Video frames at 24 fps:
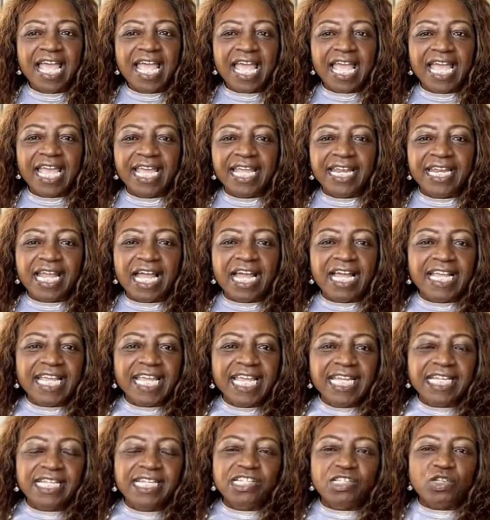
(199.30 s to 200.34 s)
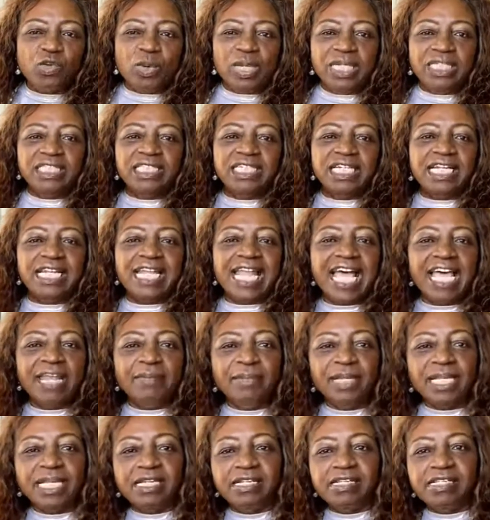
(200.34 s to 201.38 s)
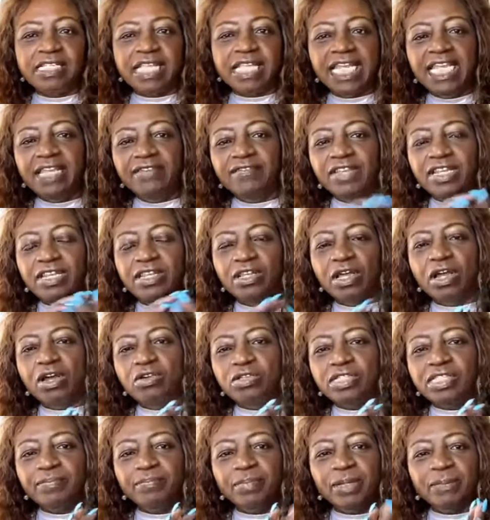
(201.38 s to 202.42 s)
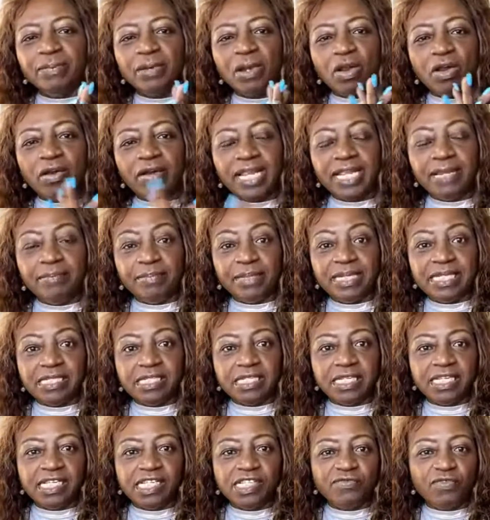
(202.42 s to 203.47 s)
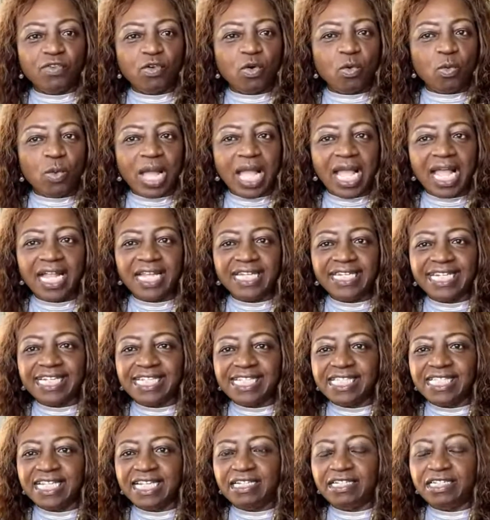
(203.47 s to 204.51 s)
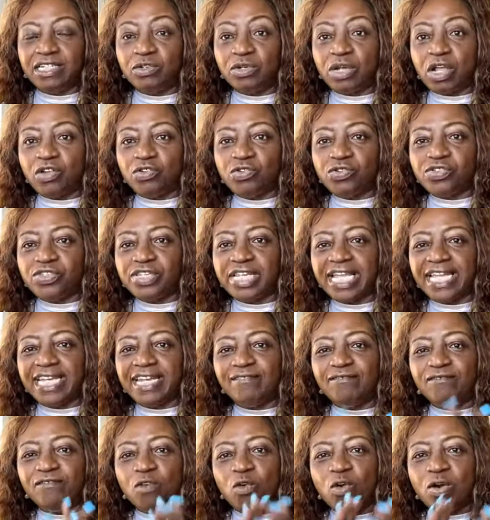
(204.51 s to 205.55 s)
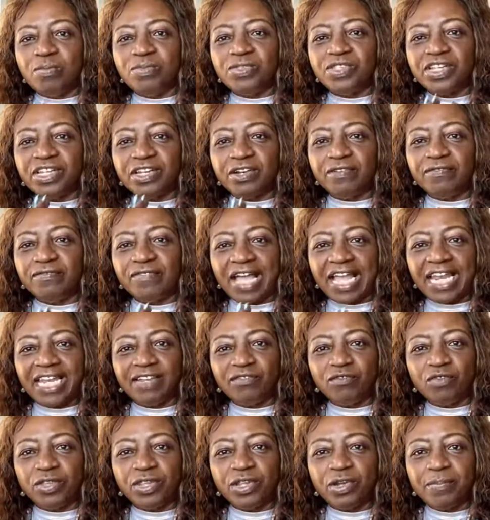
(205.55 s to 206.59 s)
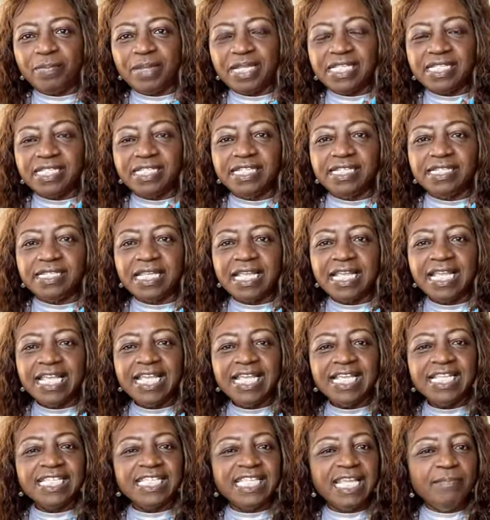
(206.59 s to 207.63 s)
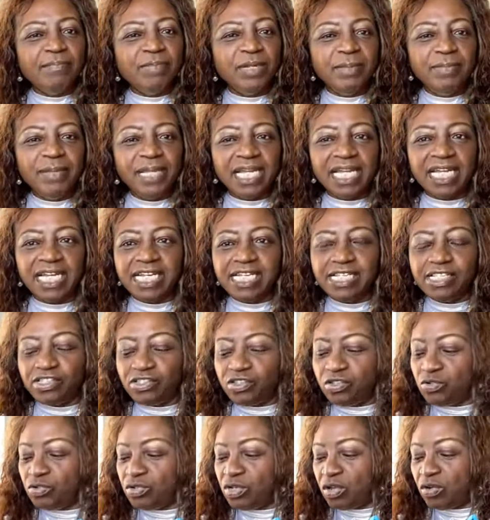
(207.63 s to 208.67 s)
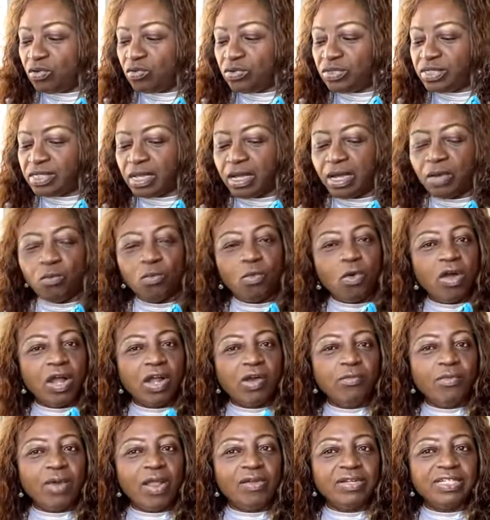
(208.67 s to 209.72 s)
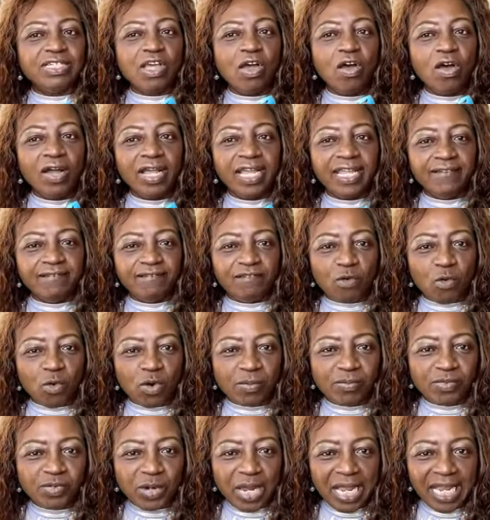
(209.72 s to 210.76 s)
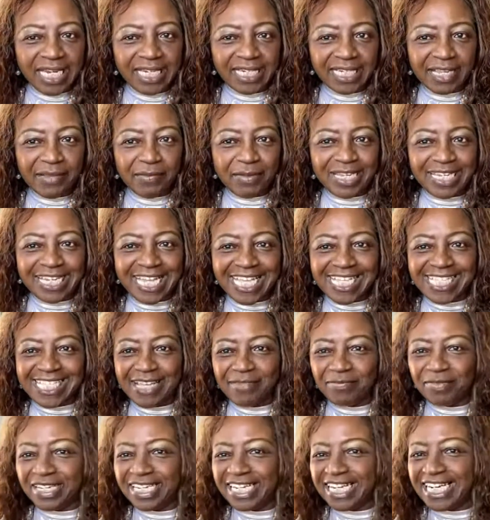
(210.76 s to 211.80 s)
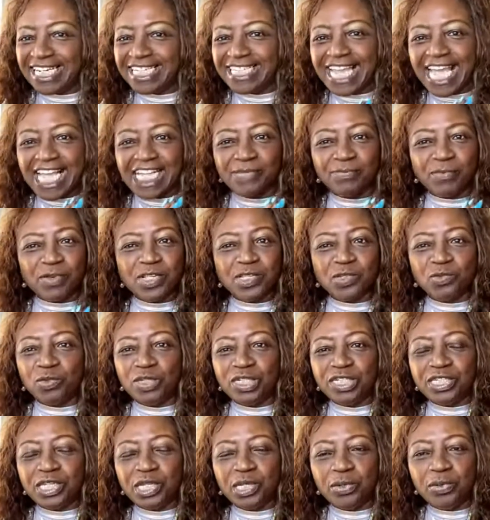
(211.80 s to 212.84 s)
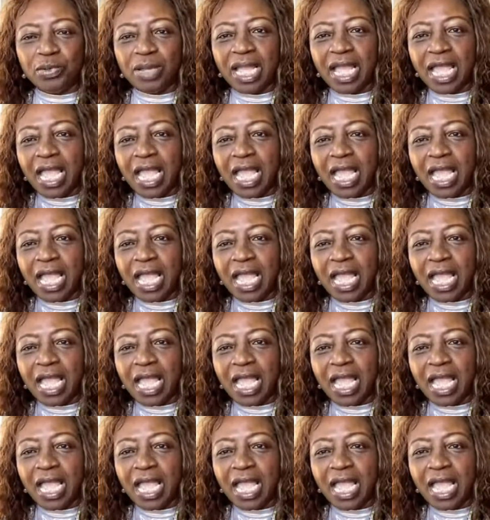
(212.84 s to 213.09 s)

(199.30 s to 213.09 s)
And I get this question a lot because even though some people are in business for a while, they still don't understand the forms that they're filing for their business, simply because you don't walk around talking forms, right? I mean, that's something that a tax person will do.